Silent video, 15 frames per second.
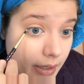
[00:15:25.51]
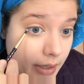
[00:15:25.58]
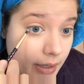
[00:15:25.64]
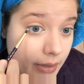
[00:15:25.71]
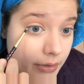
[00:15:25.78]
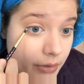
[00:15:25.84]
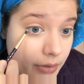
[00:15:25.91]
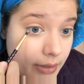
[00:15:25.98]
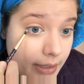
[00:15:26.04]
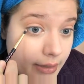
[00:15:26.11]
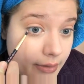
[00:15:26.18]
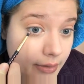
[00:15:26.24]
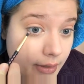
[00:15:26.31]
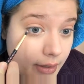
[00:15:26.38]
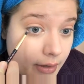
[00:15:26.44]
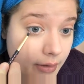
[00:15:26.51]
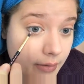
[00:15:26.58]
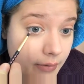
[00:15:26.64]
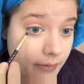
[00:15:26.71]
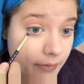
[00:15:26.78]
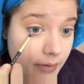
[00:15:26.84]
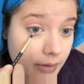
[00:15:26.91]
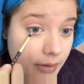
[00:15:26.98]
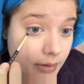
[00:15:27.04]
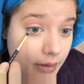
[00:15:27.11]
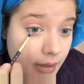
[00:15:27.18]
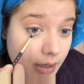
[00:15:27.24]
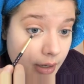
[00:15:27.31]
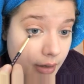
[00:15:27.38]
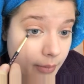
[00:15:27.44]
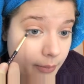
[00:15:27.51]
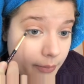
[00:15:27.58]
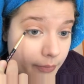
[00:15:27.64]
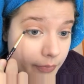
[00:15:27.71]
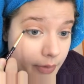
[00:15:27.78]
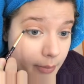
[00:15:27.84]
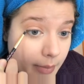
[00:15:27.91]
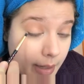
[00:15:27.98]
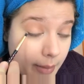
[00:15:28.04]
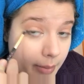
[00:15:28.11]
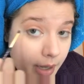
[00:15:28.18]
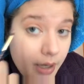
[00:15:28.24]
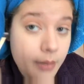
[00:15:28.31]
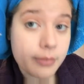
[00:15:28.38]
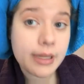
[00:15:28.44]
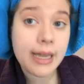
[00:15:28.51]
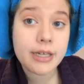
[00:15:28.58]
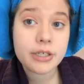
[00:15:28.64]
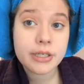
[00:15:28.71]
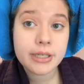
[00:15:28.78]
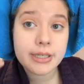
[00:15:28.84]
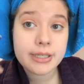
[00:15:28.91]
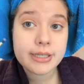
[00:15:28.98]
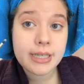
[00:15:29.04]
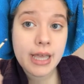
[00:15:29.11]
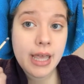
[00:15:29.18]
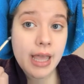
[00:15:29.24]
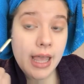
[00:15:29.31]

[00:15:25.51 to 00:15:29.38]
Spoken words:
underneath of my bottom lashes.